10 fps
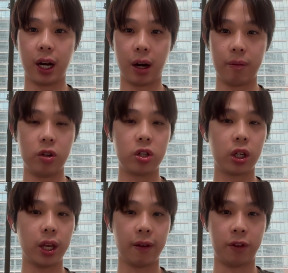usually
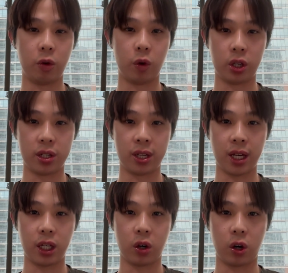if you were to stake
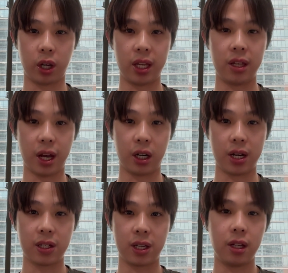your ETH
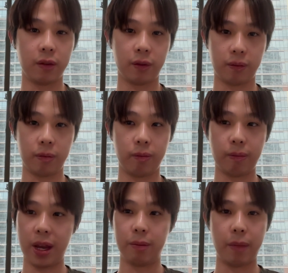LST,
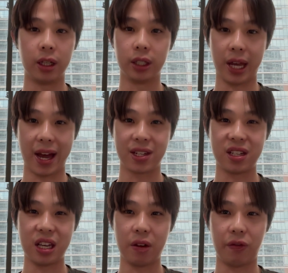mainly
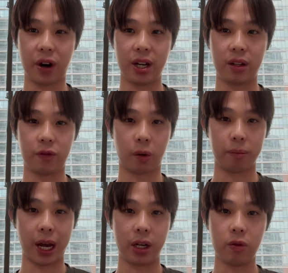STE, right? From
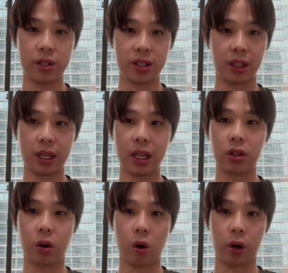Lido, stake ETH
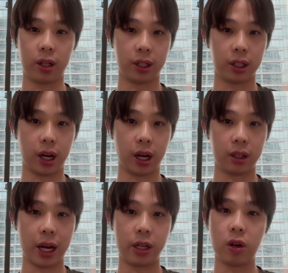on
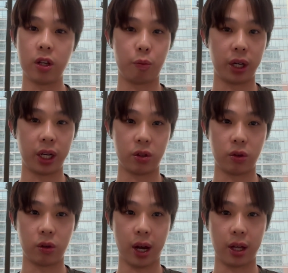Lido, and you bring it
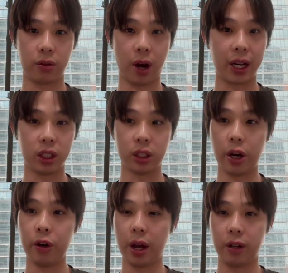to
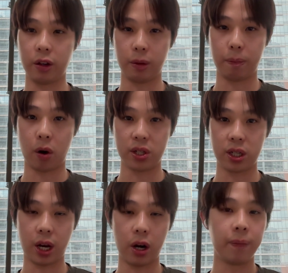EigenLayer and you deposit
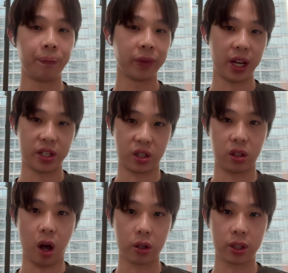there. It's
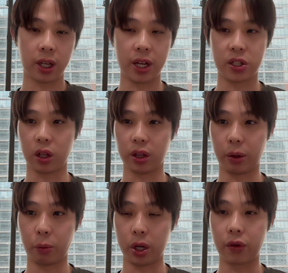locked. It's not
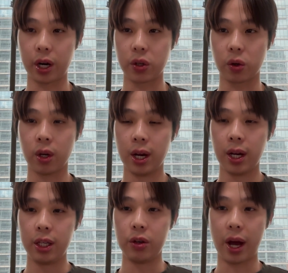liquid, right? So
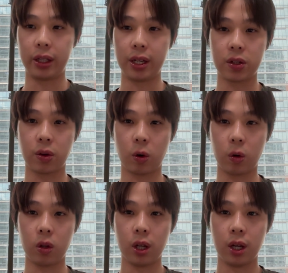you had this
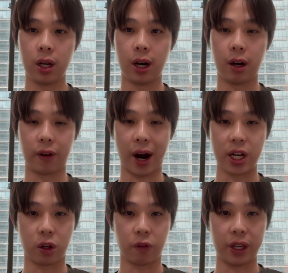whole rise
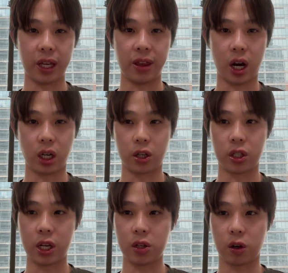of ETH
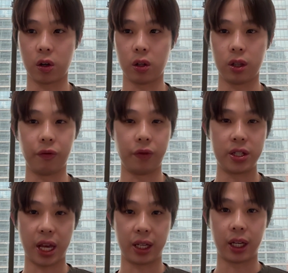LRTs, or
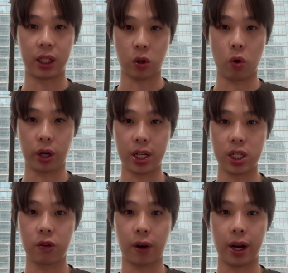restaking
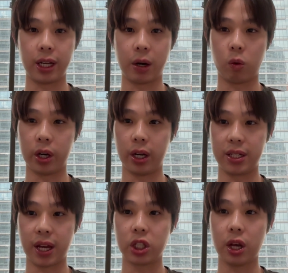tokens, right? That would
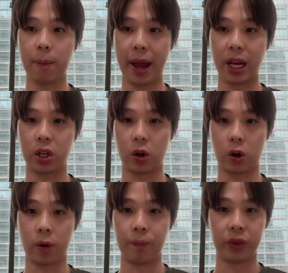essentially make
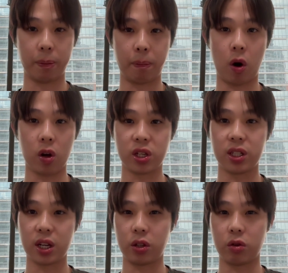your deposits
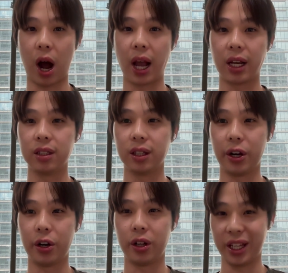into
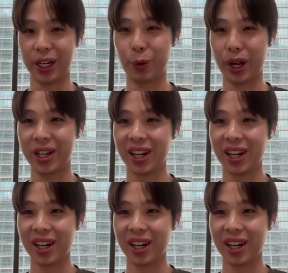EigenLayer liquid.